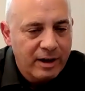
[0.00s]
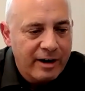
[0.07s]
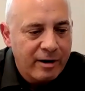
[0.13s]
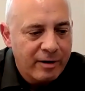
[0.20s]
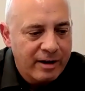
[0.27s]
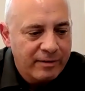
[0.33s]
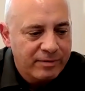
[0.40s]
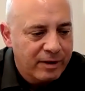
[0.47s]
I
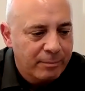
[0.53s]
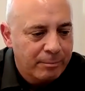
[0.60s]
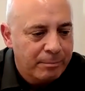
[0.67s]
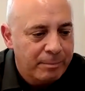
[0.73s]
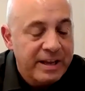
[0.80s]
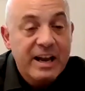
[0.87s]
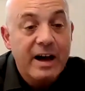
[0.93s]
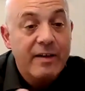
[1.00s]
don't have to
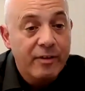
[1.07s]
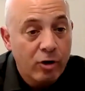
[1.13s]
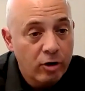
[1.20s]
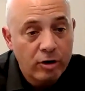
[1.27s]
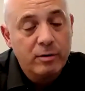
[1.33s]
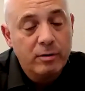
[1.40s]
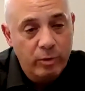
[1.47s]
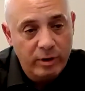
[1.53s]
be on the
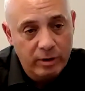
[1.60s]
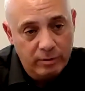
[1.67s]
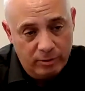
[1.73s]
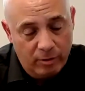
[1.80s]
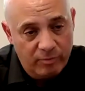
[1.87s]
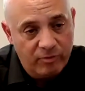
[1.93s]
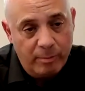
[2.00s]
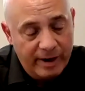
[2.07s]
hook.
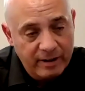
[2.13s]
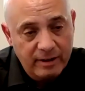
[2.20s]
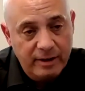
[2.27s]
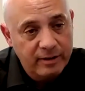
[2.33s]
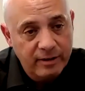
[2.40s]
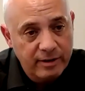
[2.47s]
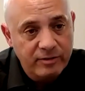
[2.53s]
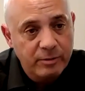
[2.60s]
My
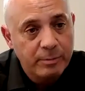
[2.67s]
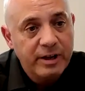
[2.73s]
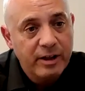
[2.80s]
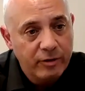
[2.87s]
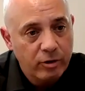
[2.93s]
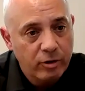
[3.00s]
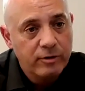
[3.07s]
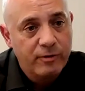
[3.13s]
client doesn't have to be on
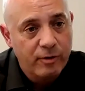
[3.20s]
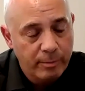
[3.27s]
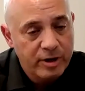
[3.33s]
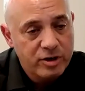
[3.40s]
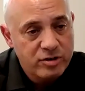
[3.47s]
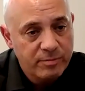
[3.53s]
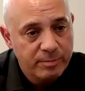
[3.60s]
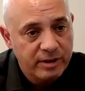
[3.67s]
the hook for a
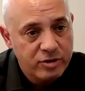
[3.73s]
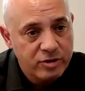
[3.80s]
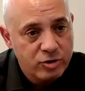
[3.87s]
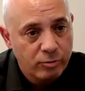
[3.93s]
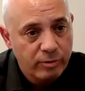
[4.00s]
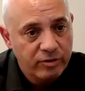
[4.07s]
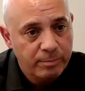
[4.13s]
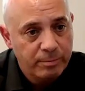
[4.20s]
bunch of
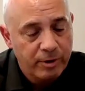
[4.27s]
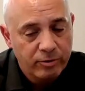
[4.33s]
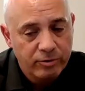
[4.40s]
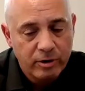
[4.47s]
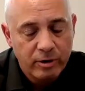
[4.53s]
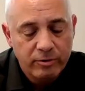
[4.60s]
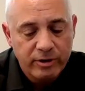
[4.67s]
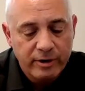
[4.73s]
potential risks
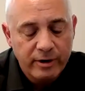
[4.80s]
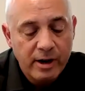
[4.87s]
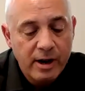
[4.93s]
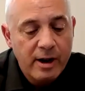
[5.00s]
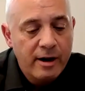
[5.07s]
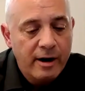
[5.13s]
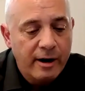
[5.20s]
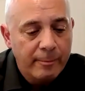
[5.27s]
post-closing.
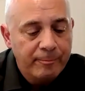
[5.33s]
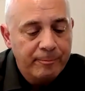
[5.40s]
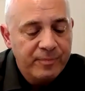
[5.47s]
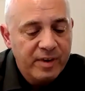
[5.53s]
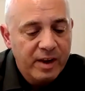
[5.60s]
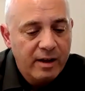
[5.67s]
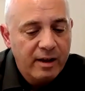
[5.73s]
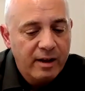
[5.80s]

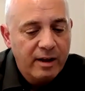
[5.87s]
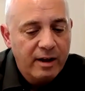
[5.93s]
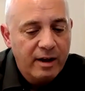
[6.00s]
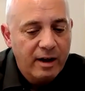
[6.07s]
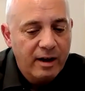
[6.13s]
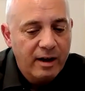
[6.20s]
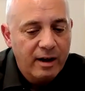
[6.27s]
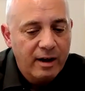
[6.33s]

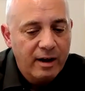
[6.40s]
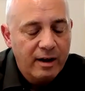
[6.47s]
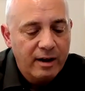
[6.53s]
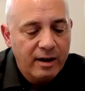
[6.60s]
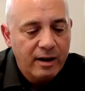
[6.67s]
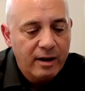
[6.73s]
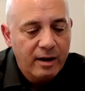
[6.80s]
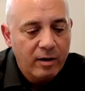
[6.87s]

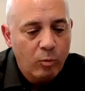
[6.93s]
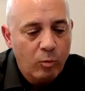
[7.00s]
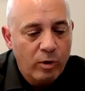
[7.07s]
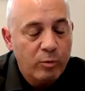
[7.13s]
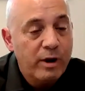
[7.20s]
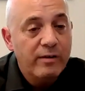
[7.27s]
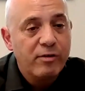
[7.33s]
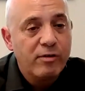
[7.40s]

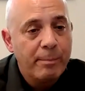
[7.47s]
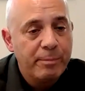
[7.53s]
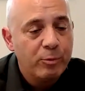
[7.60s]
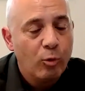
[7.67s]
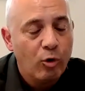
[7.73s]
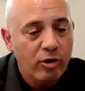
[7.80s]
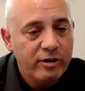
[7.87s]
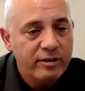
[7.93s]
When we have rep
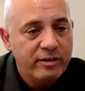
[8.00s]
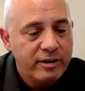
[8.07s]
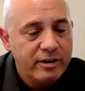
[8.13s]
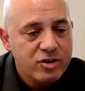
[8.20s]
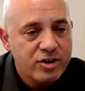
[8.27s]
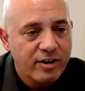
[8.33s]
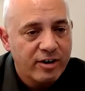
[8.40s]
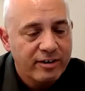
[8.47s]
and warranty
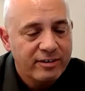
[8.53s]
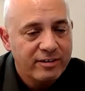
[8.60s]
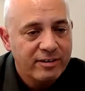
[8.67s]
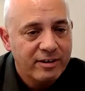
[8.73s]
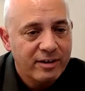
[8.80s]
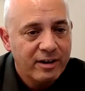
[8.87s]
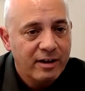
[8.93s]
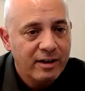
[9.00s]
insurance,